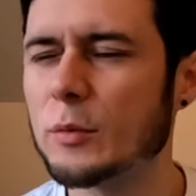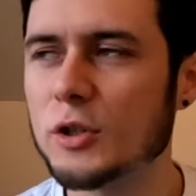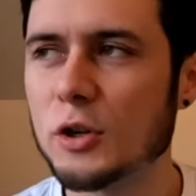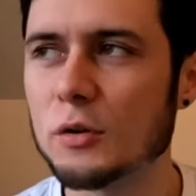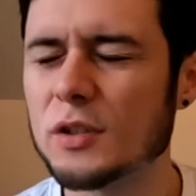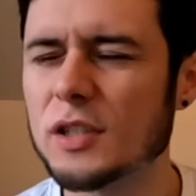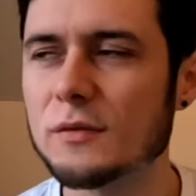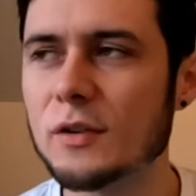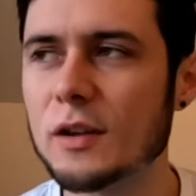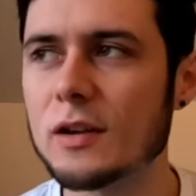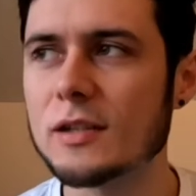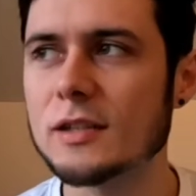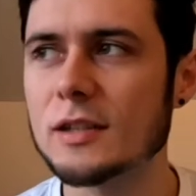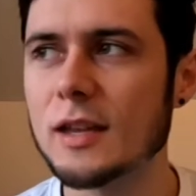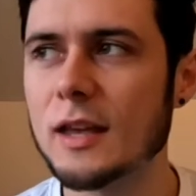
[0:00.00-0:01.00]
the majority of
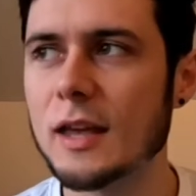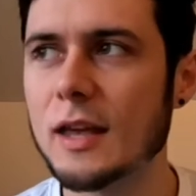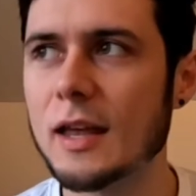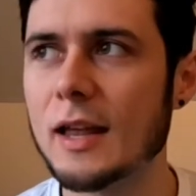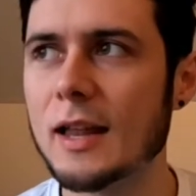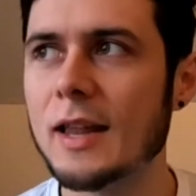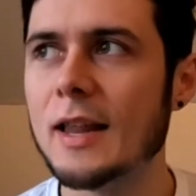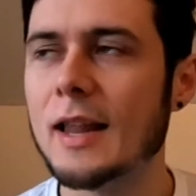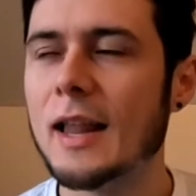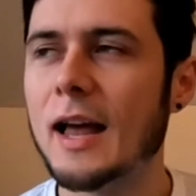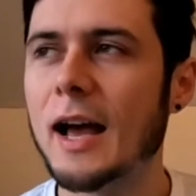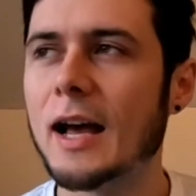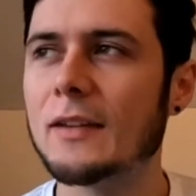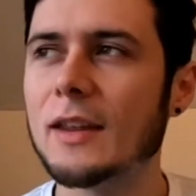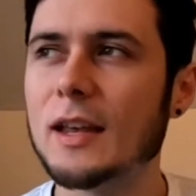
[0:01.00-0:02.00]
last year.
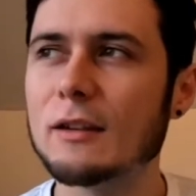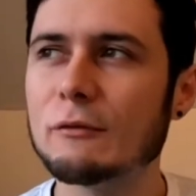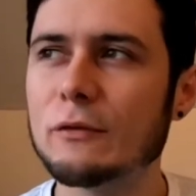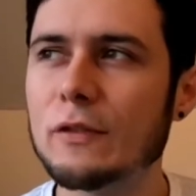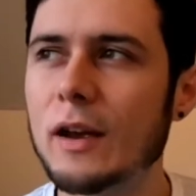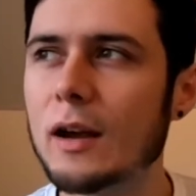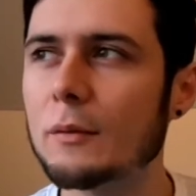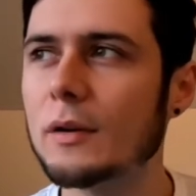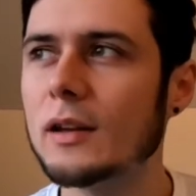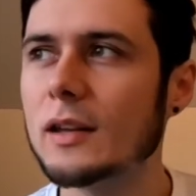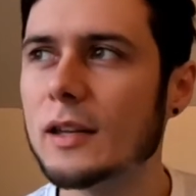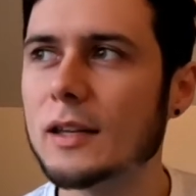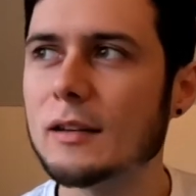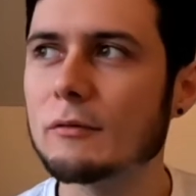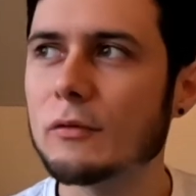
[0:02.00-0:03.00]
And then
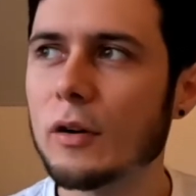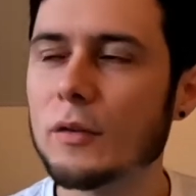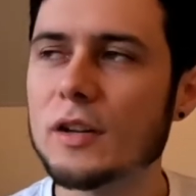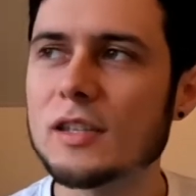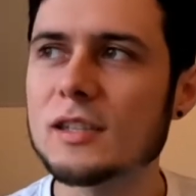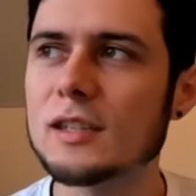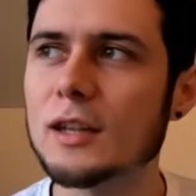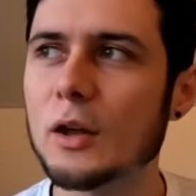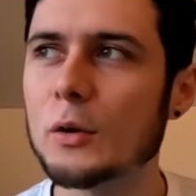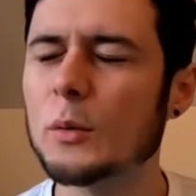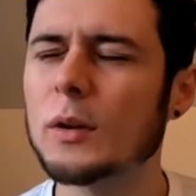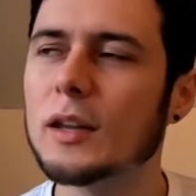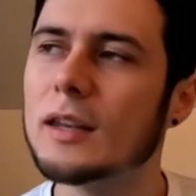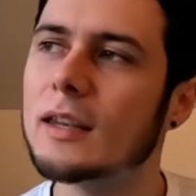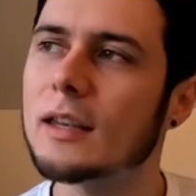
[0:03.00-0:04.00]
very, very
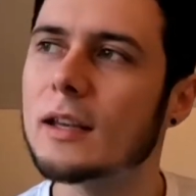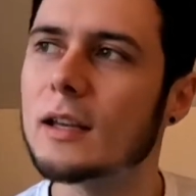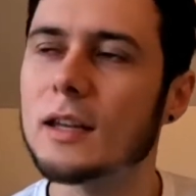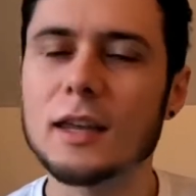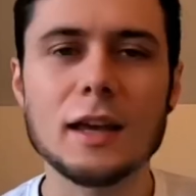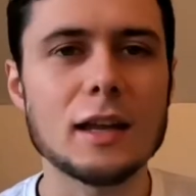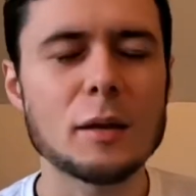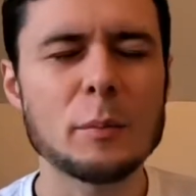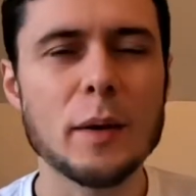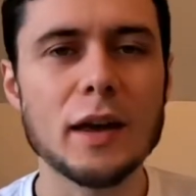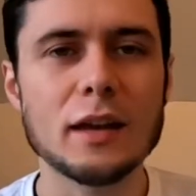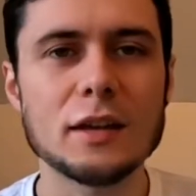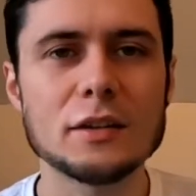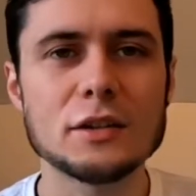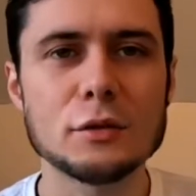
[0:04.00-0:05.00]
slowly kind of getting
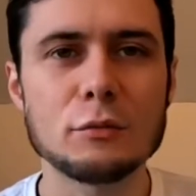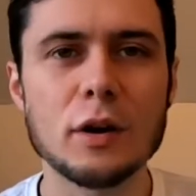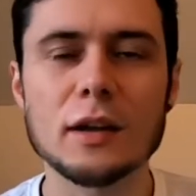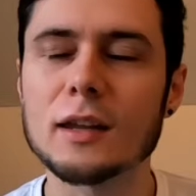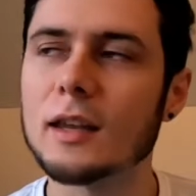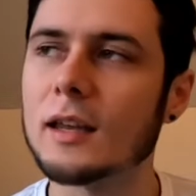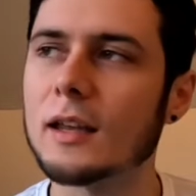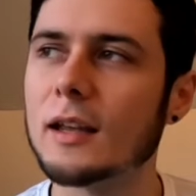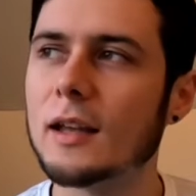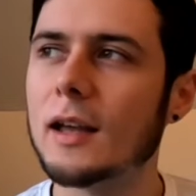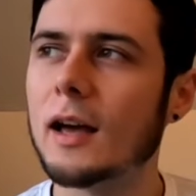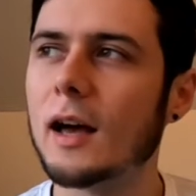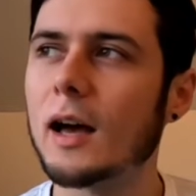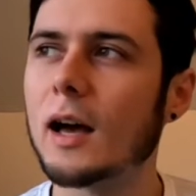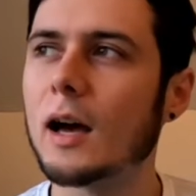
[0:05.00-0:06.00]
back into running.
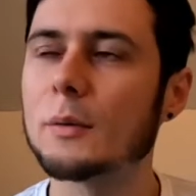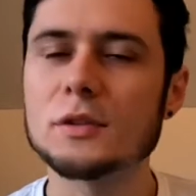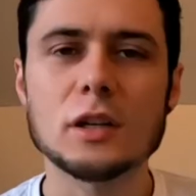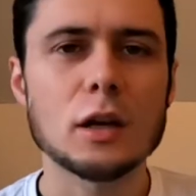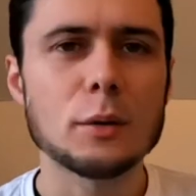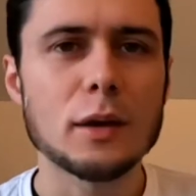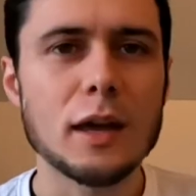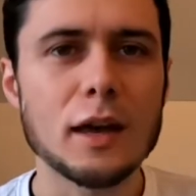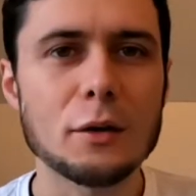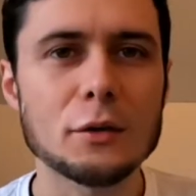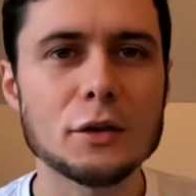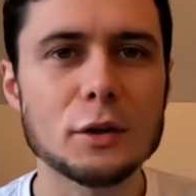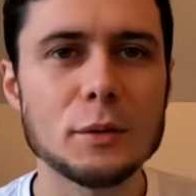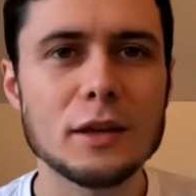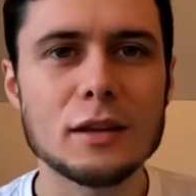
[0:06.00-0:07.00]
I was going
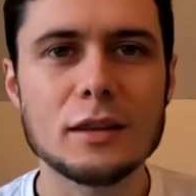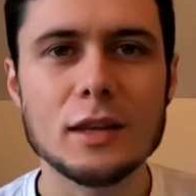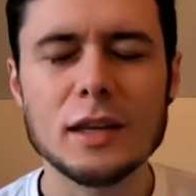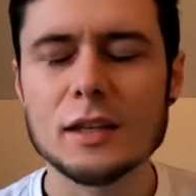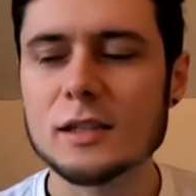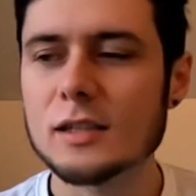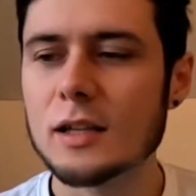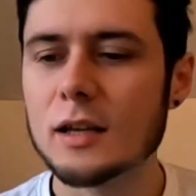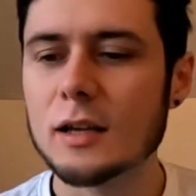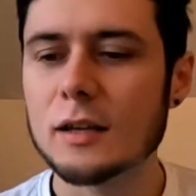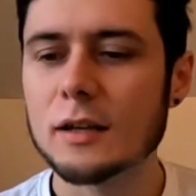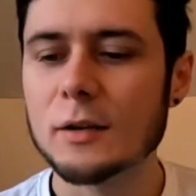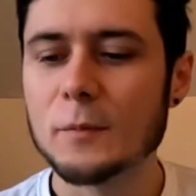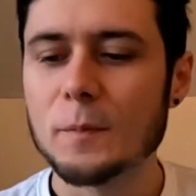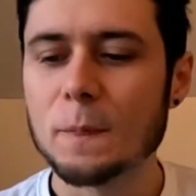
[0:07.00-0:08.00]
out doing things
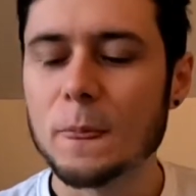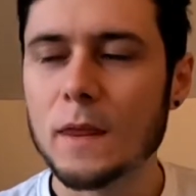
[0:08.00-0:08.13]
like